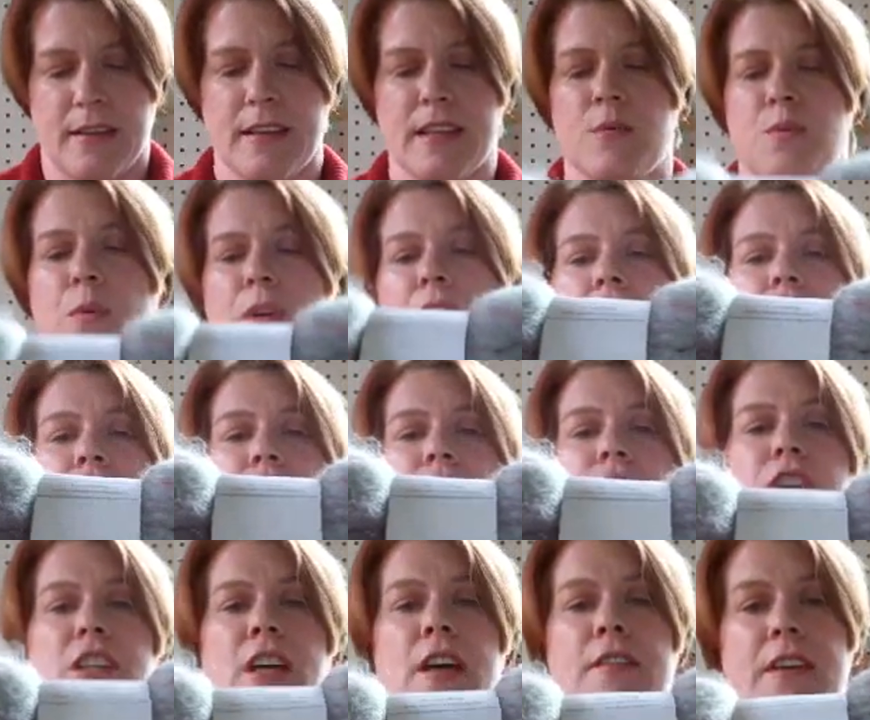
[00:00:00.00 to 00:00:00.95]
and this one I use
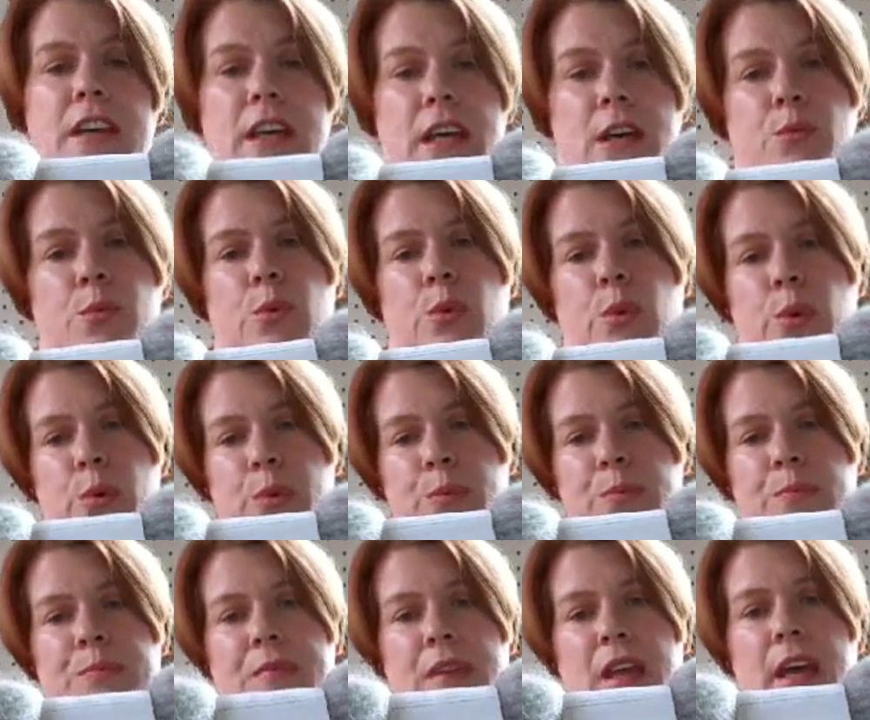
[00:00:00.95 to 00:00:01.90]
Chevier wool
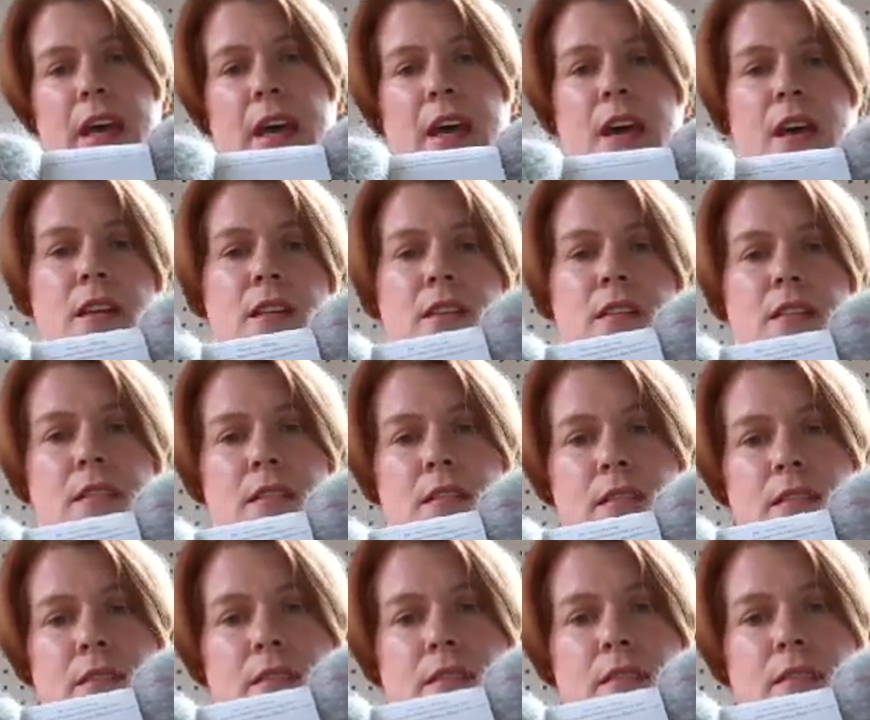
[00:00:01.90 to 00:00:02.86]
and
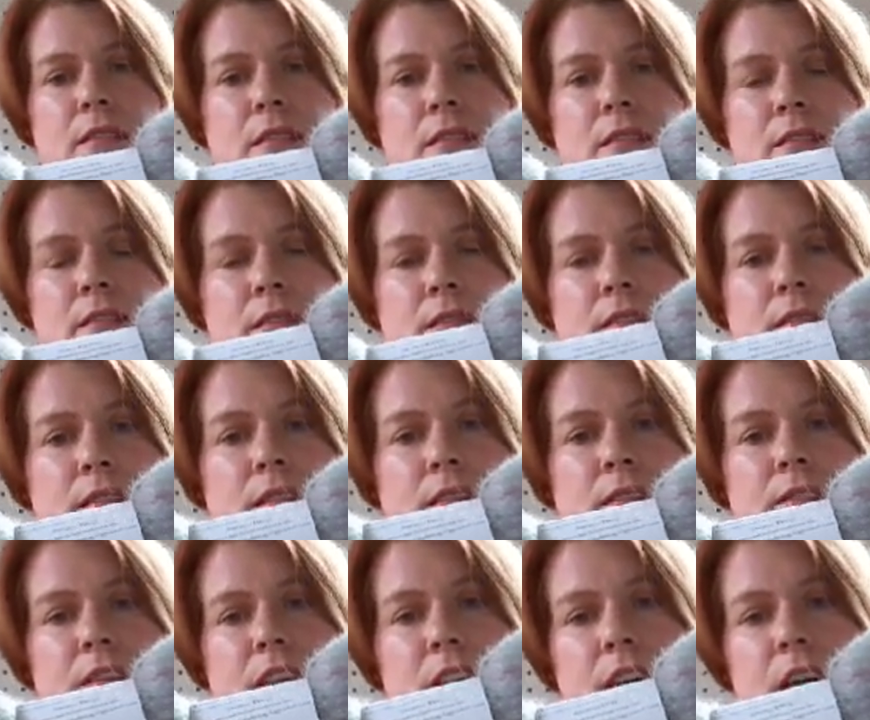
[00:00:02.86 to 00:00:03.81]

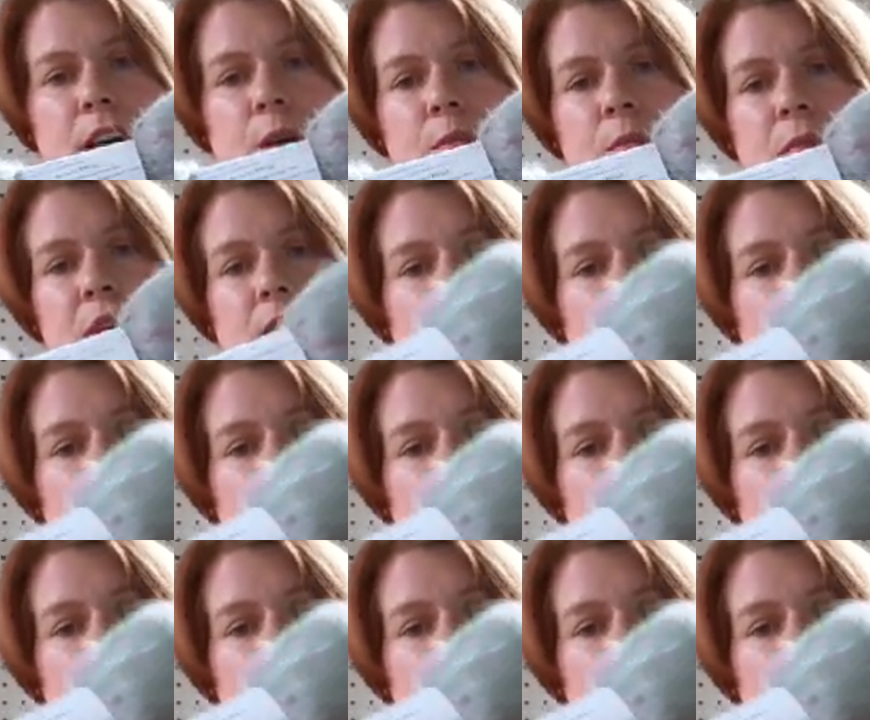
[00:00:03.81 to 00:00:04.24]
CVM